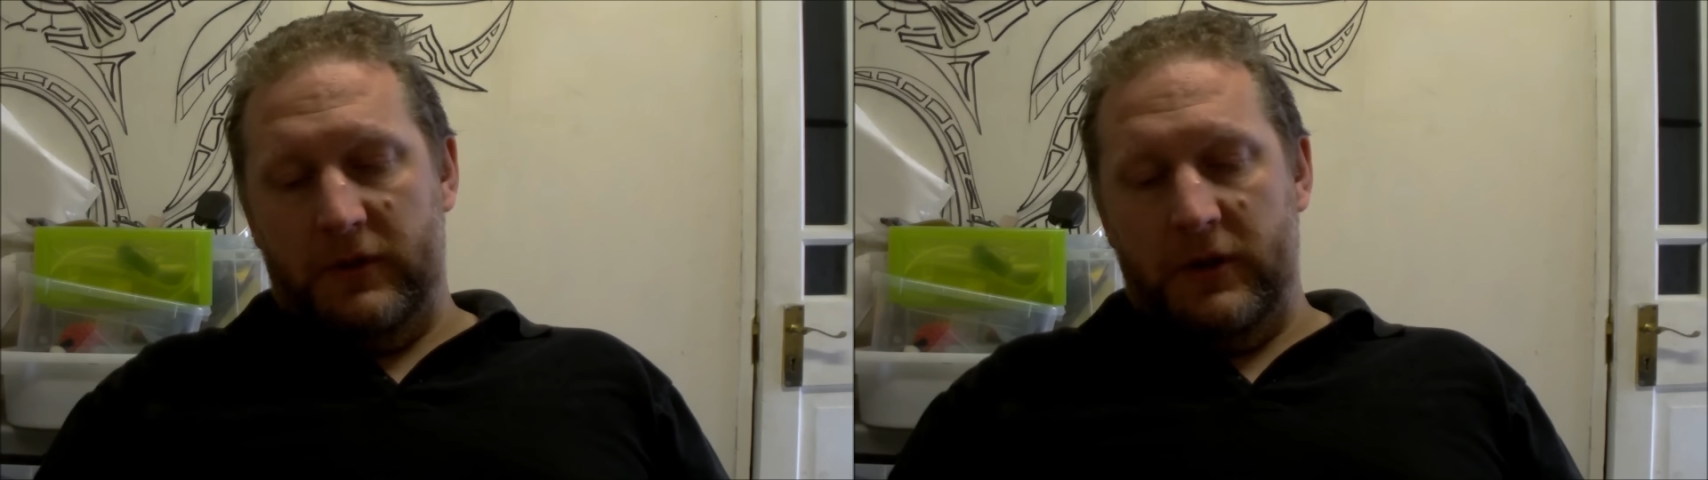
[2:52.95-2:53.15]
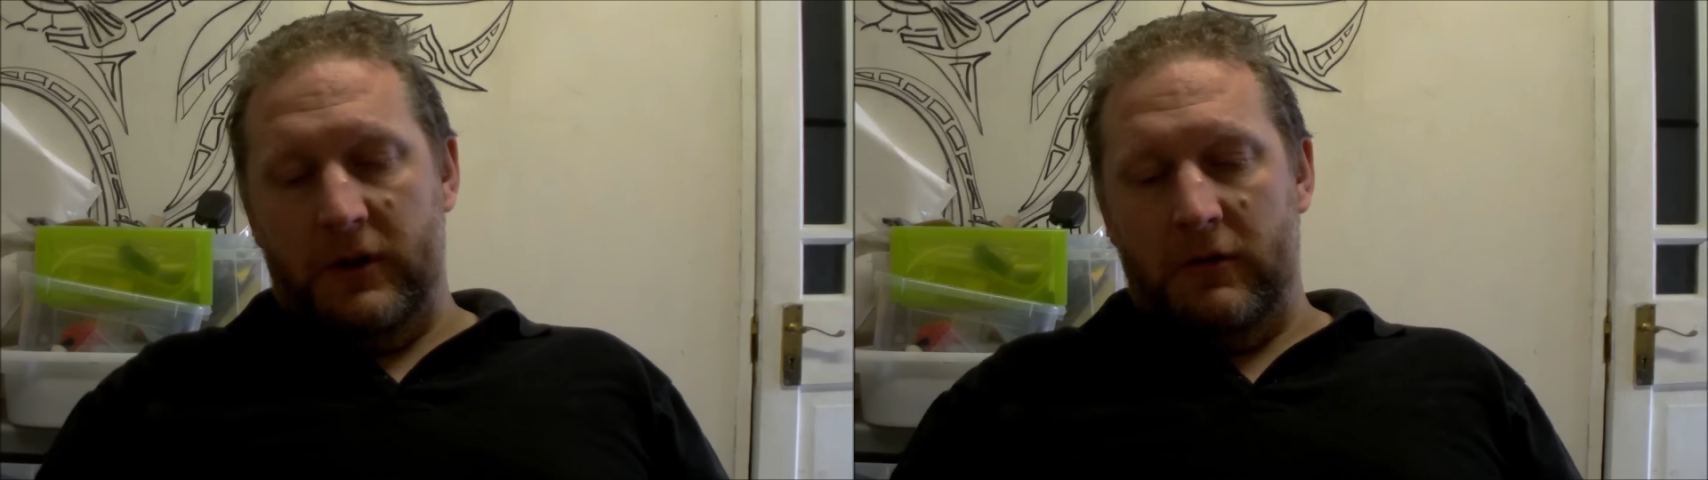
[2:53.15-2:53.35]

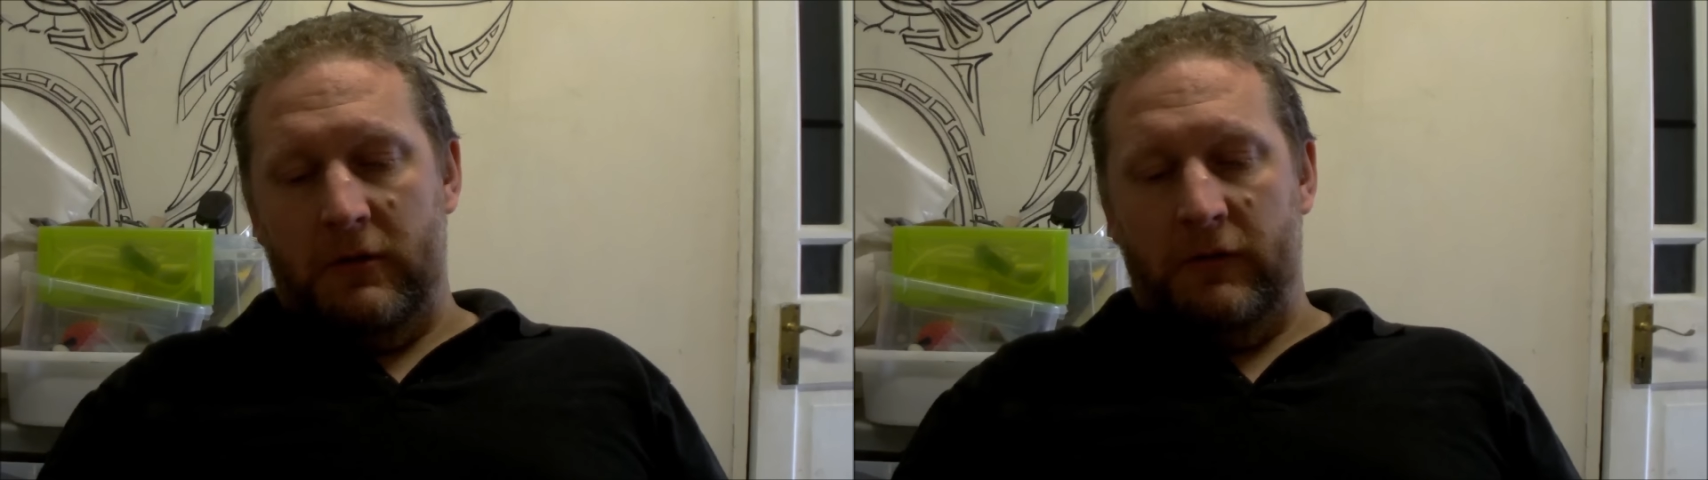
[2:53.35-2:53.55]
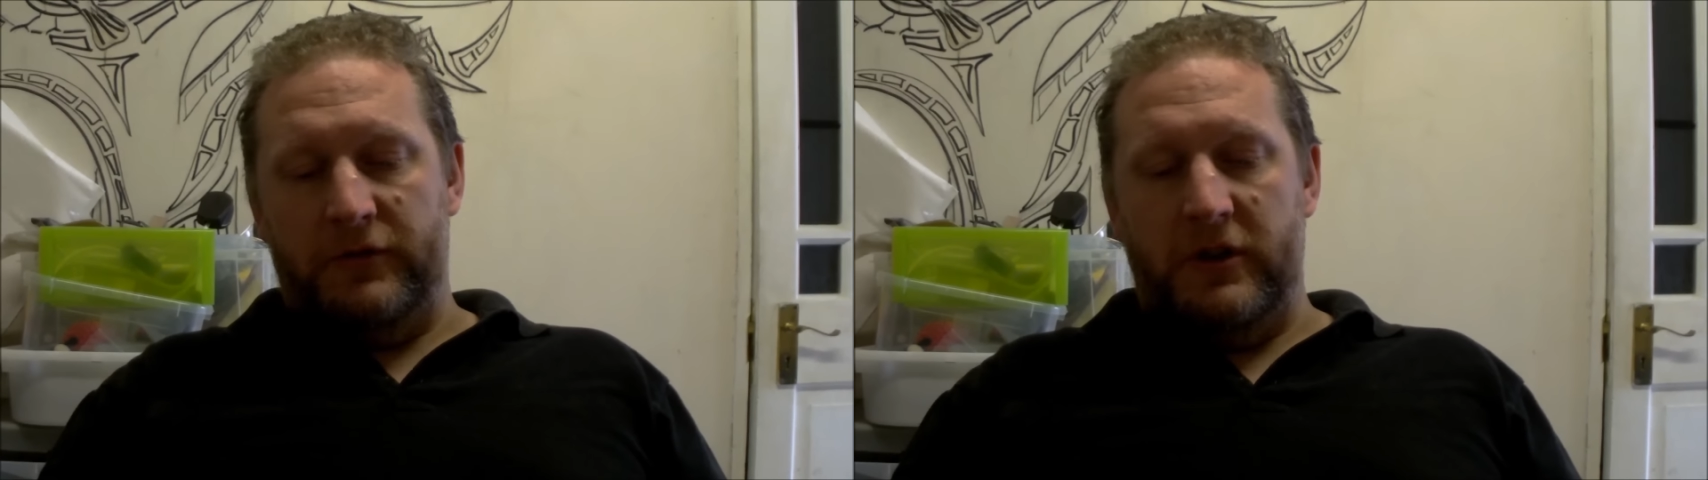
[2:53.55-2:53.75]
the
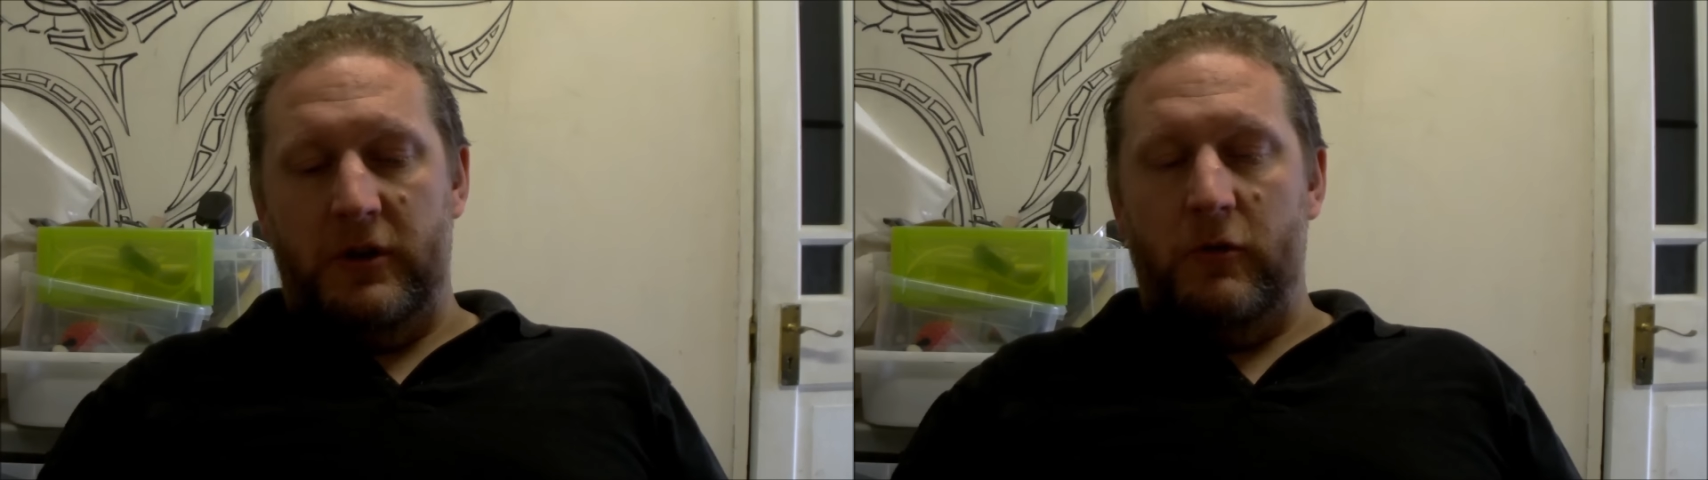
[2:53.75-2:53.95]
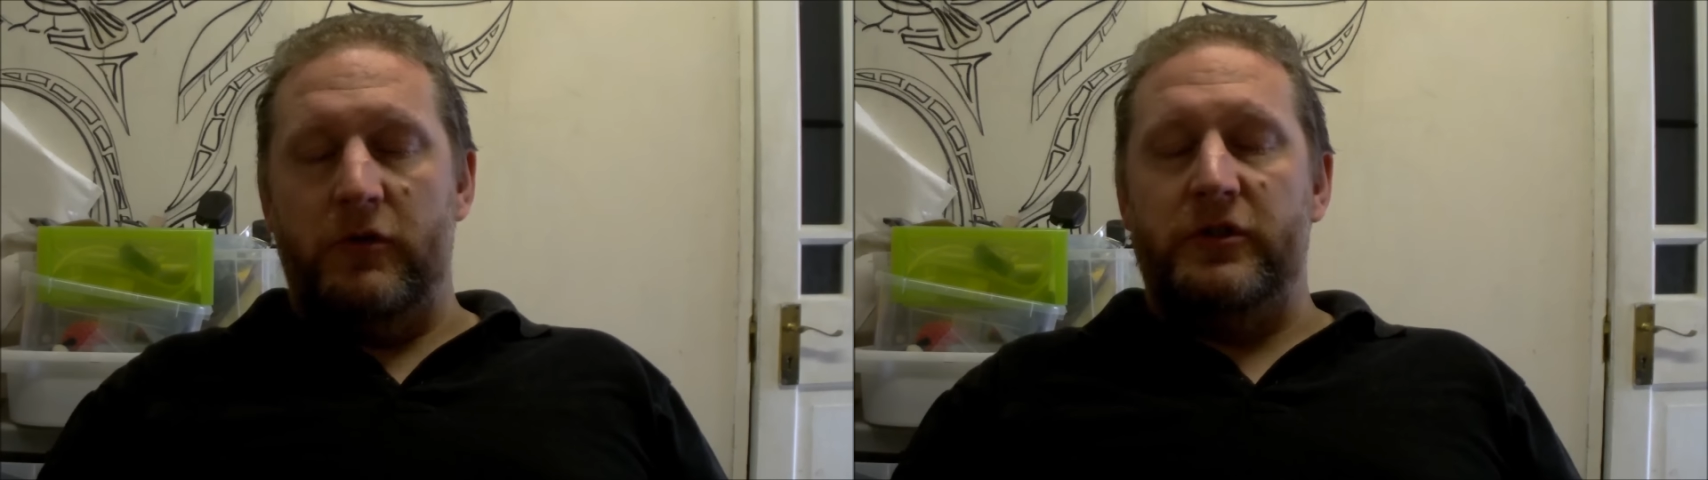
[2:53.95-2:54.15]
obviously
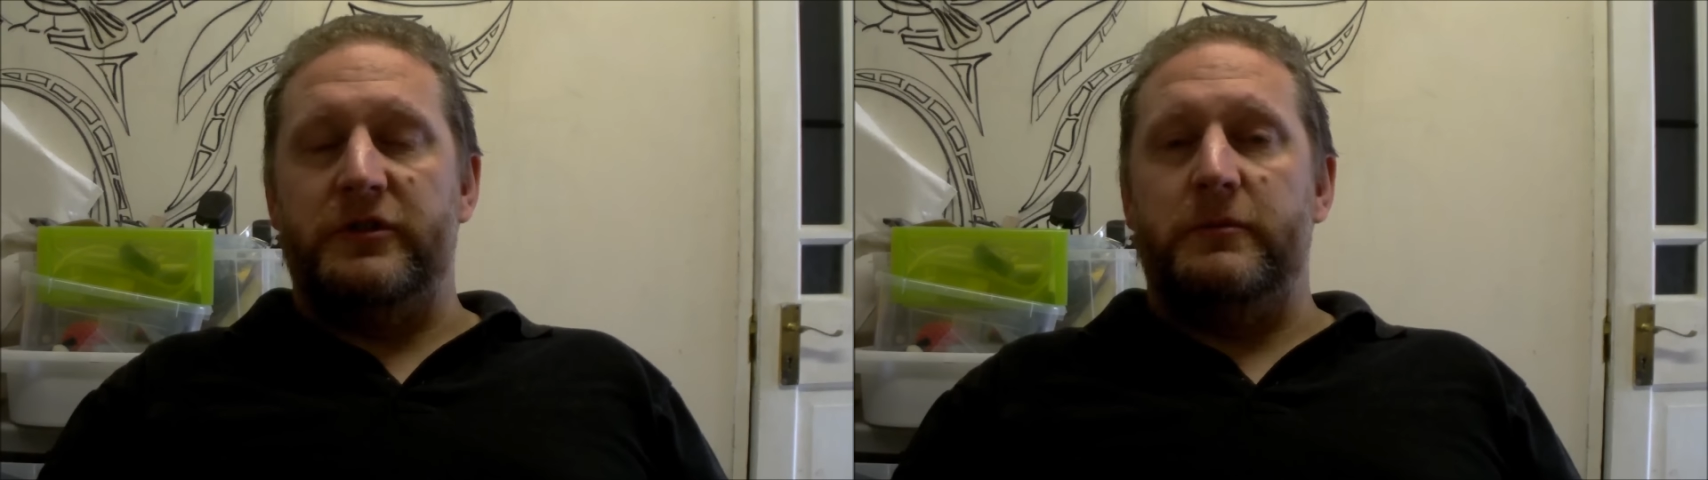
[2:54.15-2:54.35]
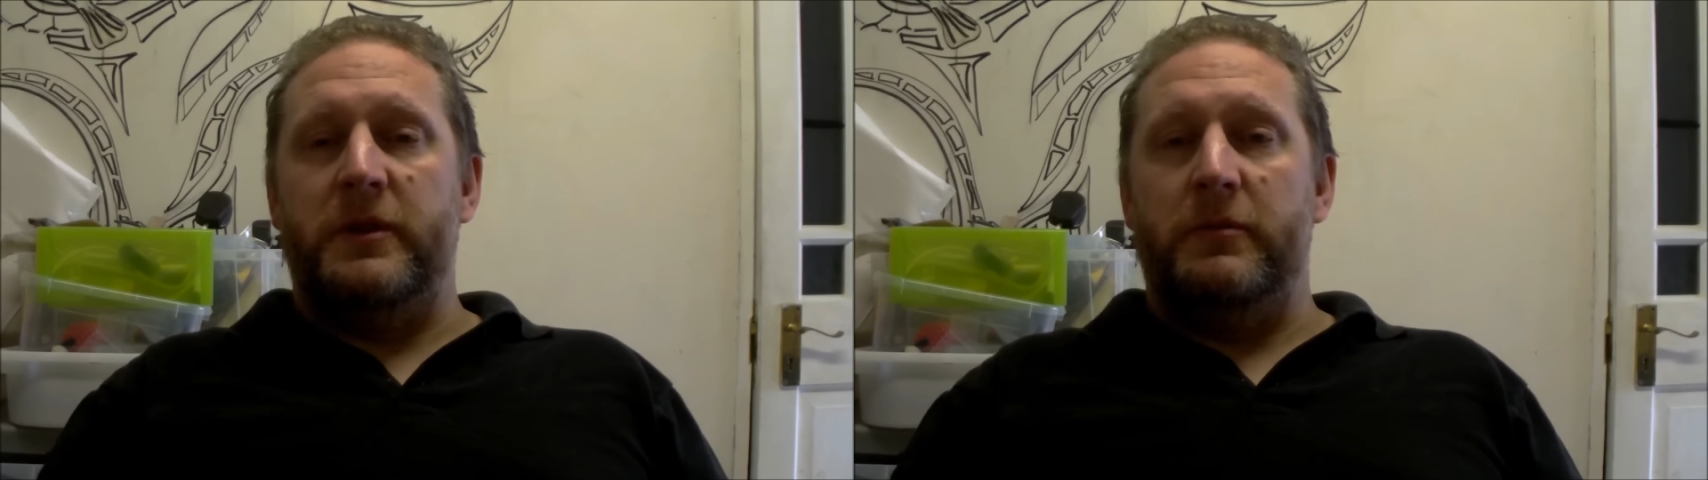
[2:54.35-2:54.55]
the orders
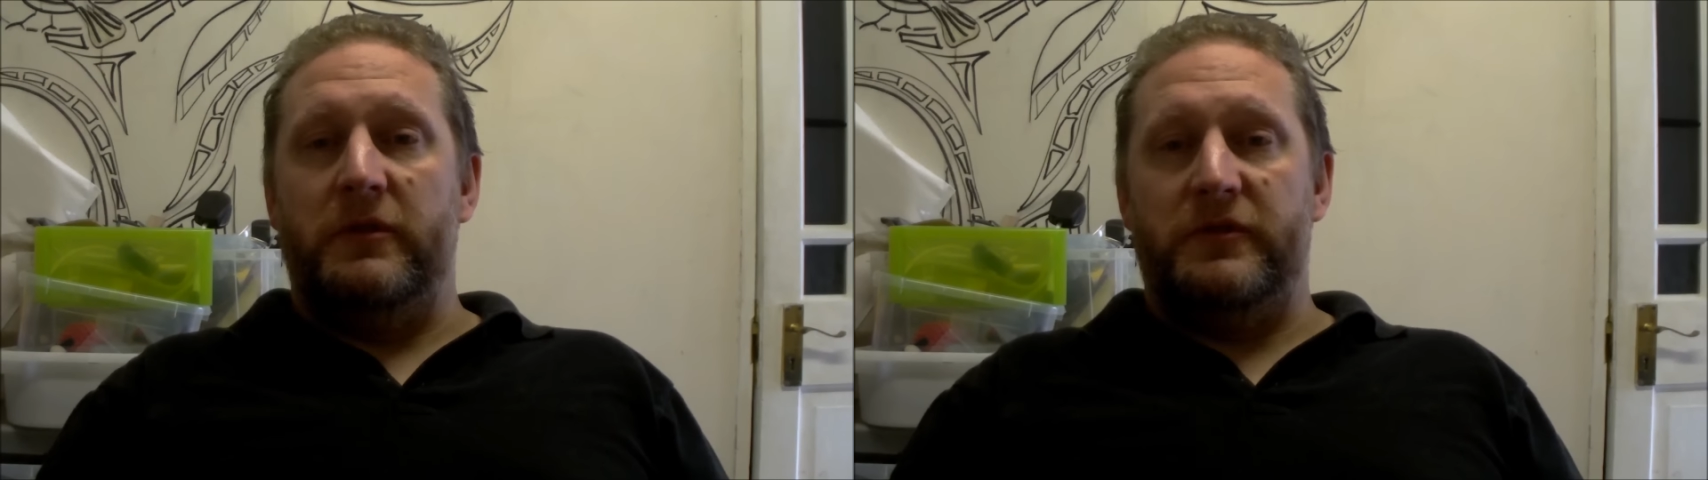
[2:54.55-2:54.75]
that people